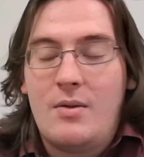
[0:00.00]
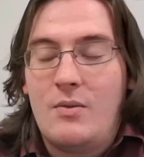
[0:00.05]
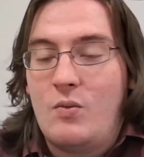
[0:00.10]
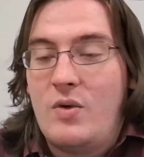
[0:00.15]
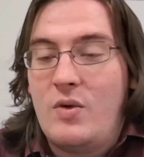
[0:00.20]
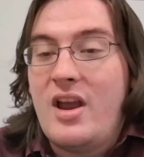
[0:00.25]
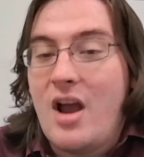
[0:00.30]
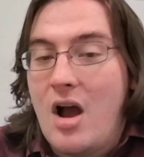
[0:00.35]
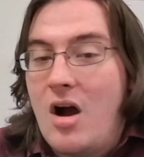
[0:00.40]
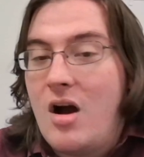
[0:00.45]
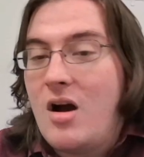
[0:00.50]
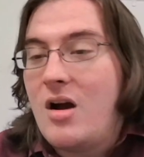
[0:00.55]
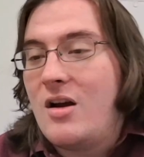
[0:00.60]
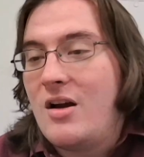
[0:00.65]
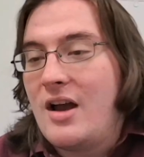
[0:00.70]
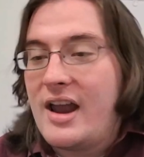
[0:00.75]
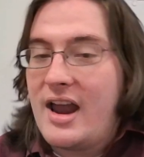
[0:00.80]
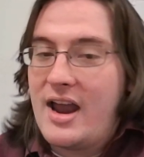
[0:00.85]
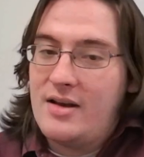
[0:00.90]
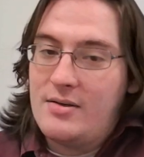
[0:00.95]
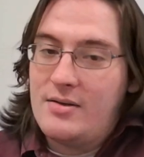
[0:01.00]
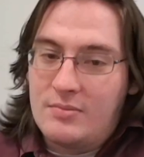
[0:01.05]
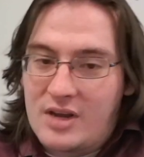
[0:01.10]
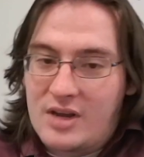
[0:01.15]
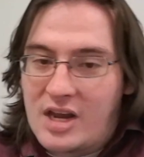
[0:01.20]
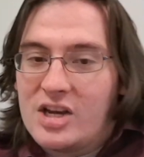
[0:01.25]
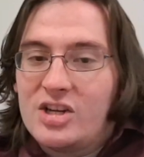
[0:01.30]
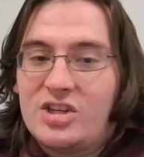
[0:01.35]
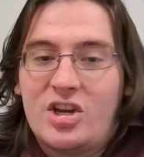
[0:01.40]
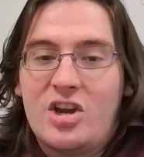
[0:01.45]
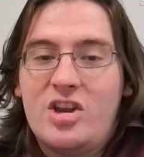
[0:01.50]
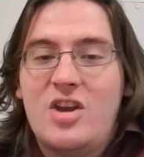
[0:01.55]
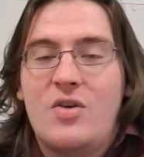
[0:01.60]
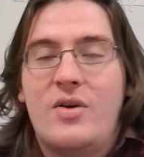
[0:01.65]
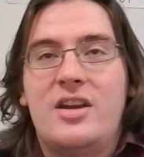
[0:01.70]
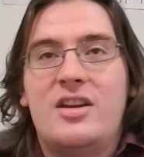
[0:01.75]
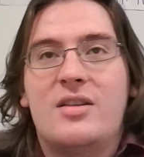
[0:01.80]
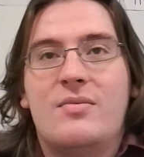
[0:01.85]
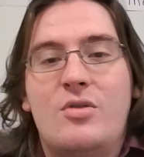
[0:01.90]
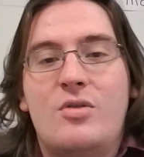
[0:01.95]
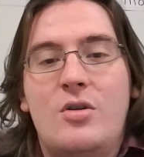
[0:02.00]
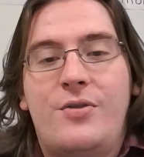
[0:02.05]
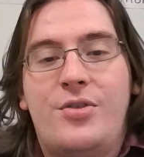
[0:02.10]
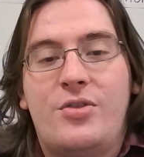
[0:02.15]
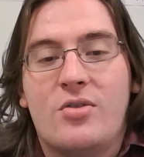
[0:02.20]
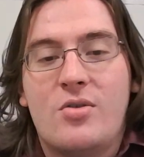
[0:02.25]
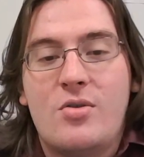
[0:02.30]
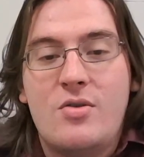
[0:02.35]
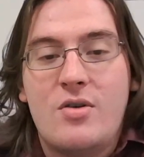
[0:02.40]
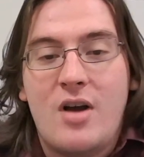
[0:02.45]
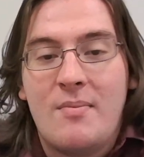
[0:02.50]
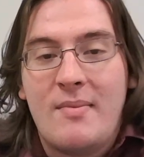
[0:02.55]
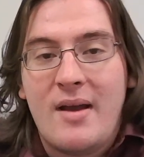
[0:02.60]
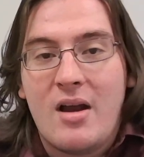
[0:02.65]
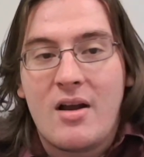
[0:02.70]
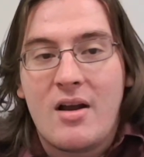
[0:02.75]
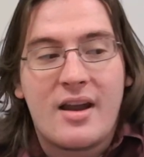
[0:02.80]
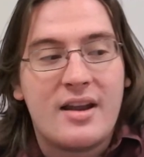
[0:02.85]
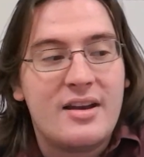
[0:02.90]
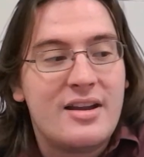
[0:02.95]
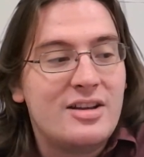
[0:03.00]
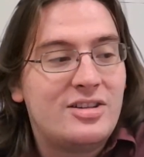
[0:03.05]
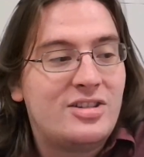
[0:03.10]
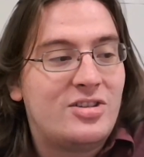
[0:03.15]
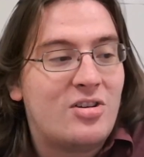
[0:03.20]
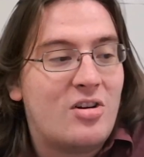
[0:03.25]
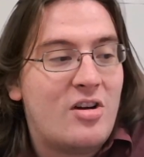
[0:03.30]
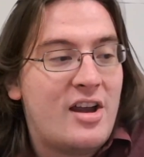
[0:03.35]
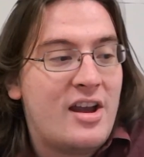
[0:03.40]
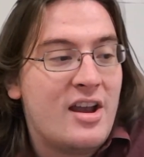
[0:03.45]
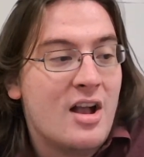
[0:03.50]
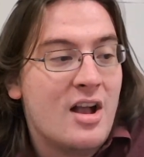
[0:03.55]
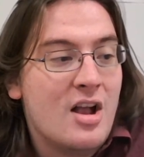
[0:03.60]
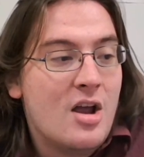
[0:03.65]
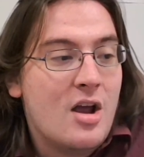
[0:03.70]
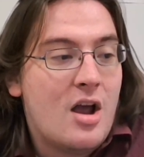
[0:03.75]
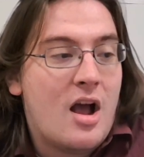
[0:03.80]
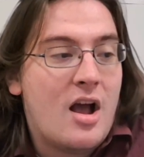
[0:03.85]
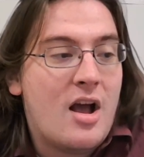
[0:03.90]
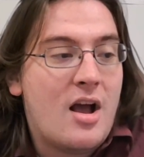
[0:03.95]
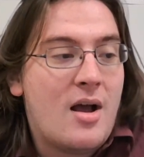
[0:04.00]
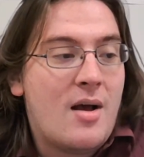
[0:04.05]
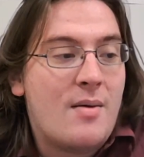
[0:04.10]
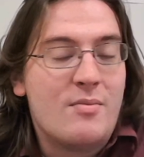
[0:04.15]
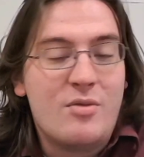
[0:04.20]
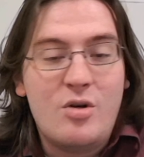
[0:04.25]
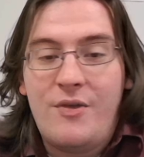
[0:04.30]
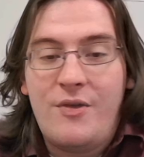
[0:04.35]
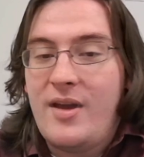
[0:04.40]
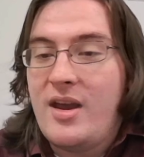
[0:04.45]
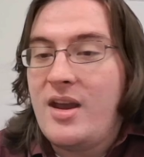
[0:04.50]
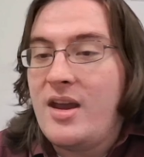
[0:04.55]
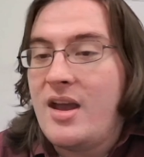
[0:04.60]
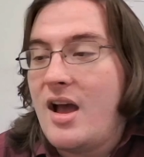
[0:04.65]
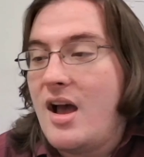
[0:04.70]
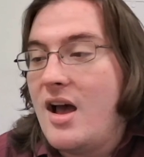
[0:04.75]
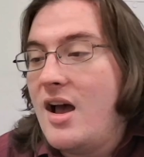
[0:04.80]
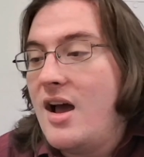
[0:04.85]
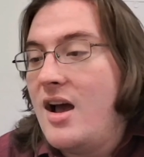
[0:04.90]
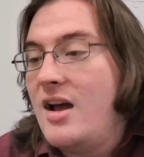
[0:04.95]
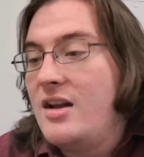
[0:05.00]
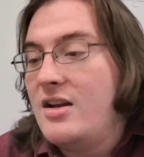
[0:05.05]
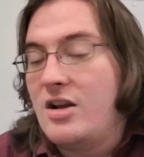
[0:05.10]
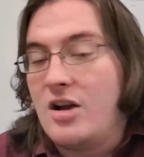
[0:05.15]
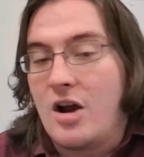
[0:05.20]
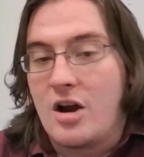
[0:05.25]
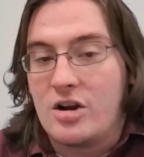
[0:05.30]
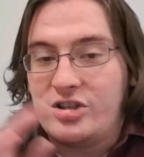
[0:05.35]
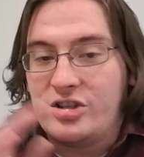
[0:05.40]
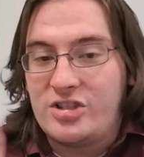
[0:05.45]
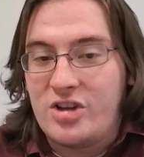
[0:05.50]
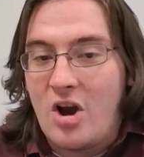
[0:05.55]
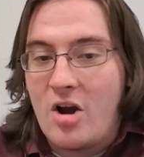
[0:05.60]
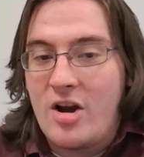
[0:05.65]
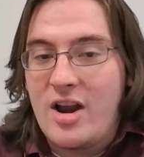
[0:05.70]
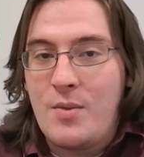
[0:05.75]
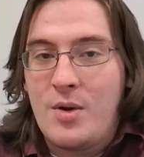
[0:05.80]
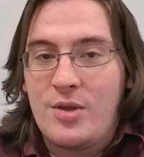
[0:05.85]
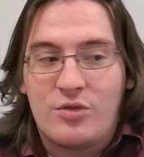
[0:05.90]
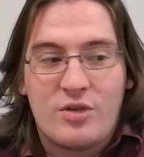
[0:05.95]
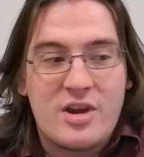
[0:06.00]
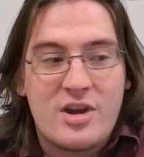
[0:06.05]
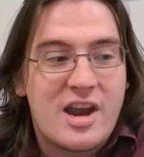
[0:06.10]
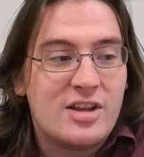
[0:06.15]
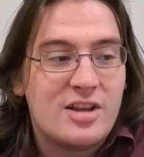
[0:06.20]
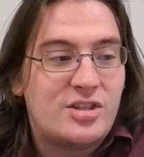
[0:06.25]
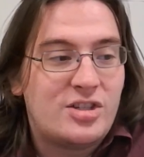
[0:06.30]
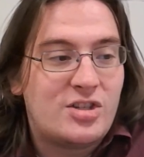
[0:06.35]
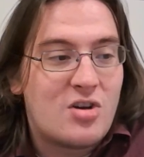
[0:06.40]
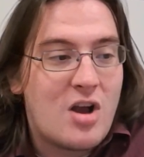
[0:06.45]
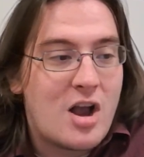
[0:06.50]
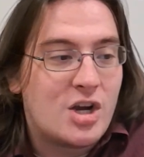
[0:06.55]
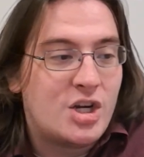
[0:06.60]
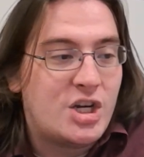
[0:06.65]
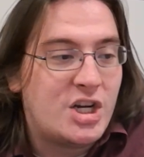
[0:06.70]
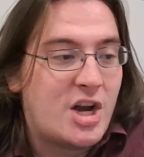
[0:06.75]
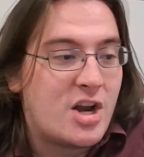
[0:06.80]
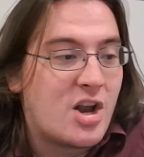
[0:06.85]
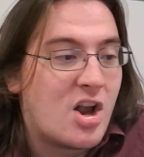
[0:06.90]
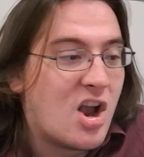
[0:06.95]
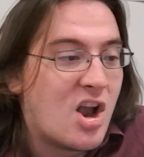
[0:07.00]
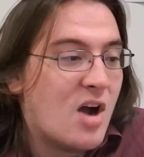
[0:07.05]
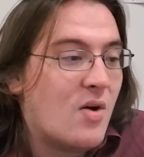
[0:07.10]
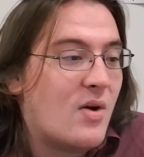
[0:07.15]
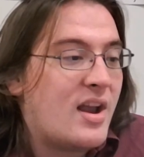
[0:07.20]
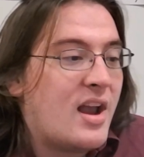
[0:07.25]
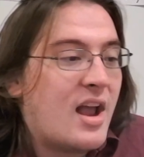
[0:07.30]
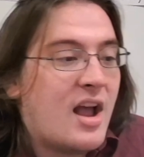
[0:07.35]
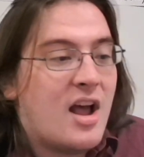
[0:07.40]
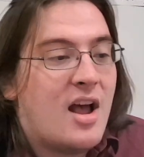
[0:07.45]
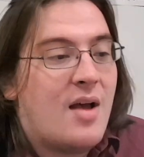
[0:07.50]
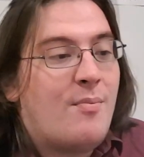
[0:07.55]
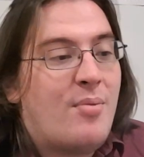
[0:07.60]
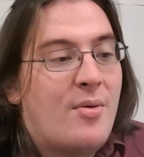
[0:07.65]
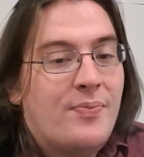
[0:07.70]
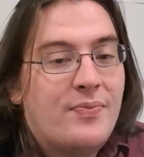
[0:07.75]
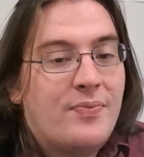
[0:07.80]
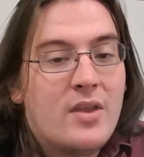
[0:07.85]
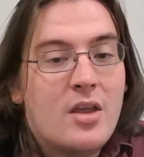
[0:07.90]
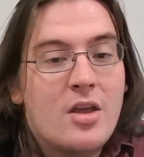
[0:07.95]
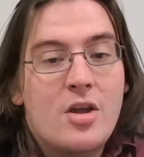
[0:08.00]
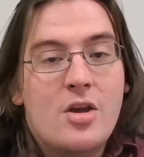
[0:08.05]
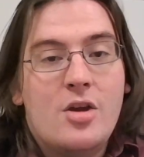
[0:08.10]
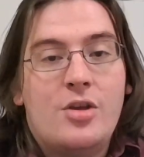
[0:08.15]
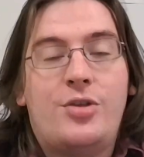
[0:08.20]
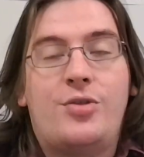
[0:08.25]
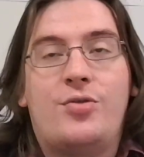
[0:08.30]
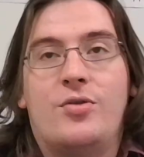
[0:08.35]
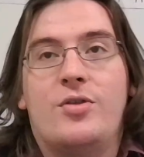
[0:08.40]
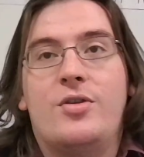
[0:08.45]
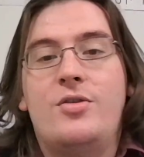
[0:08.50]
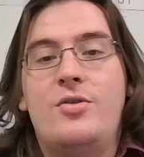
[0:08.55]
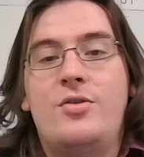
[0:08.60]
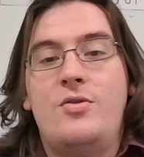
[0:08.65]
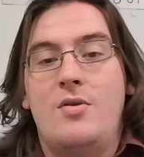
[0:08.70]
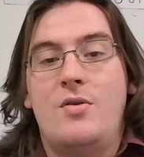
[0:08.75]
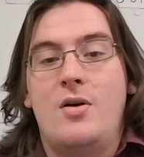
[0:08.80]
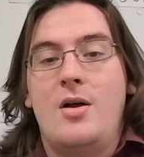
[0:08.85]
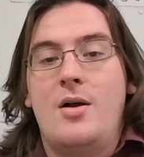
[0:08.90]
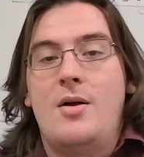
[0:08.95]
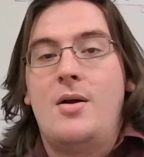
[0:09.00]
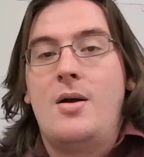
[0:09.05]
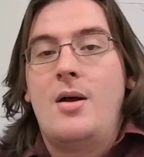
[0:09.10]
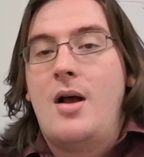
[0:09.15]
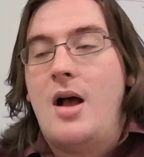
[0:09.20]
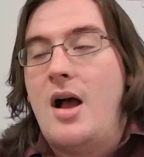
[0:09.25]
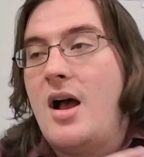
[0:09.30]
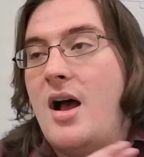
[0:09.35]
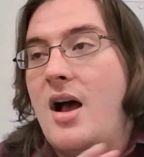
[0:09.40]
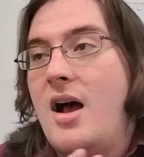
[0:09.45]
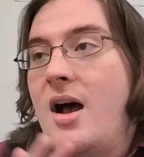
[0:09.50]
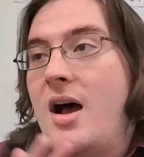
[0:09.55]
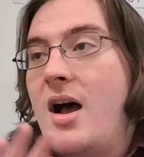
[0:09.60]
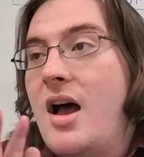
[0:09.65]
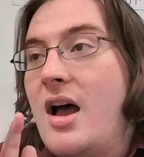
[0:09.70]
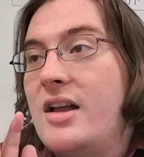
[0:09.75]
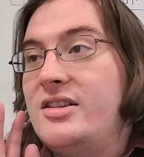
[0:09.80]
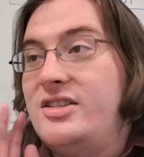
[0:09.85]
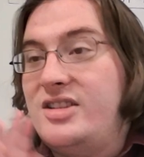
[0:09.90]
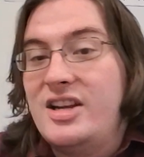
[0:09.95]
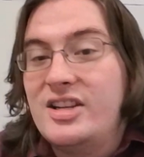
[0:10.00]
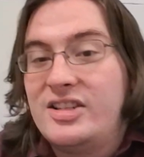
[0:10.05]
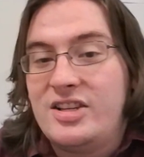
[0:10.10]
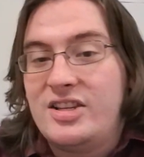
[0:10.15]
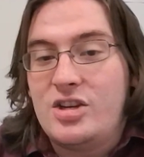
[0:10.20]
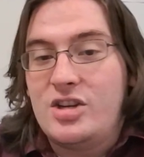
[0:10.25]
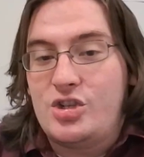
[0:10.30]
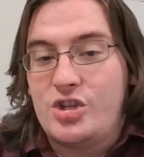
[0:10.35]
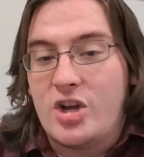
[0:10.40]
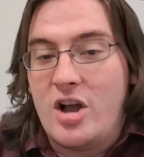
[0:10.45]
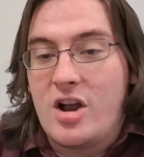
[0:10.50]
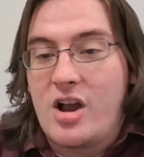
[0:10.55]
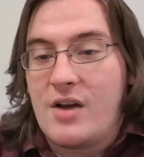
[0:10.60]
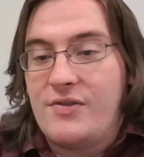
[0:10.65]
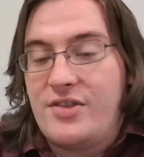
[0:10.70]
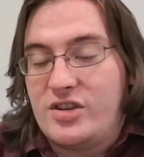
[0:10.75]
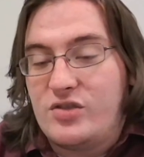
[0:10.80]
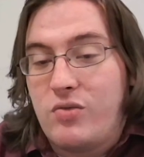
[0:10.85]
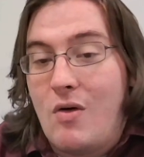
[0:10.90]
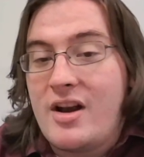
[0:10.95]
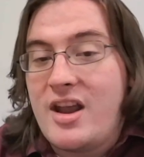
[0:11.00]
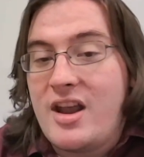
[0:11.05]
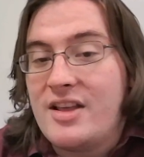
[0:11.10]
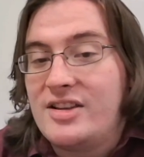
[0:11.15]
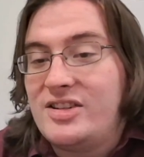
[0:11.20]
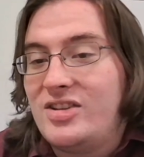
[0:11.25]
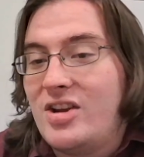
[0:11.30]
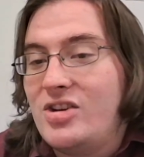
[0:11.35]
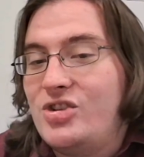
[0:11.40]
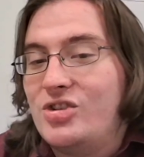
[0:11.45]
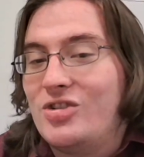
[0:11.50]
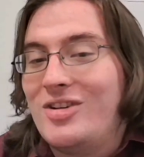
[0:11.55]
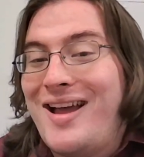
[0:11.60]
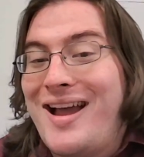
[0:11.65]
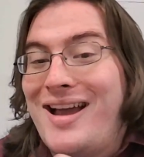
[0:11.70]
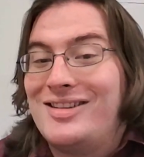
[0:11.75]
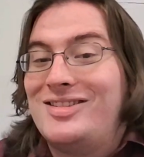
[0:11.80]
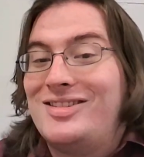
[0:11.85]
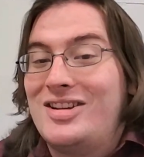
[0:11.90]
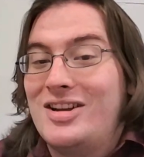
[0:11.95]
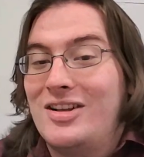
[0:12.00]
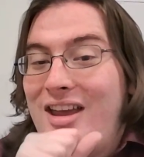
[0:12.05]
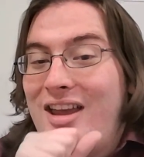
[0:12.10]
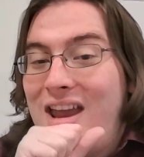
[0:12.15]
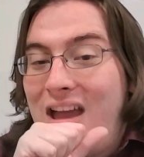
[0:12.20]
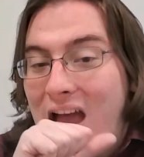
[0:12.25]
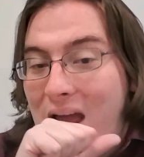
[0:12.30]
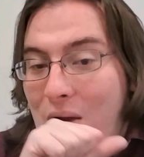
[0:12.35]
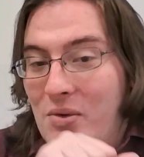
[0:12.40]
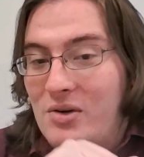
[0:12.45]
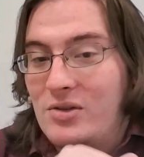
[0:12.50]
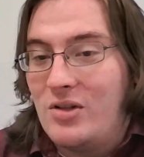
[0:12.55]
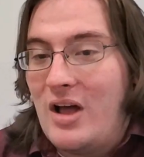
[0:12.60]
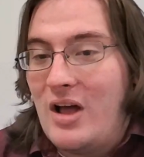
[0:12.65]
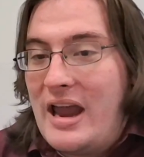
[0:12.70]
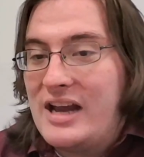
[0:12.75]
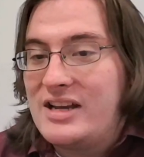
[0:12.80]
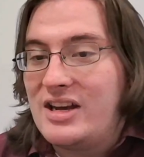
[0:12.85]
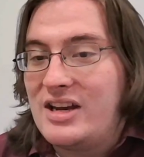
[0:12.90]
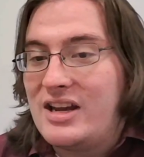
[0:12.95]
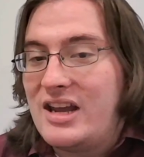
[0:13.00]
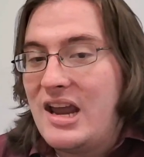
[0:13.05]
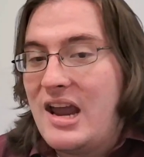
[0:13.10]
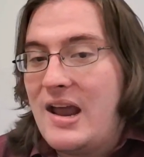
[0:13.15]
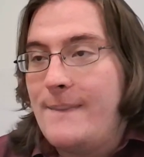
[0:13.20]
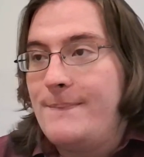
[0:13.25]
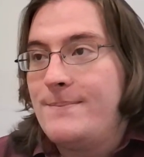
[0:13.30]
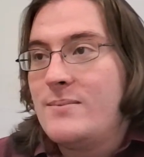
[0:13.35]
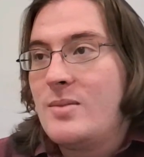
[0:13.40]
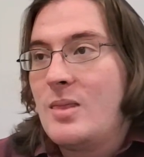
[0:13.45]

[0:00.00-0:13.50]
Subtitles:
We are, again, continuing to move through American history, moving on or starting with Reconstruction and going up through a decent chunk of the 20th century. Ideally, I would like to get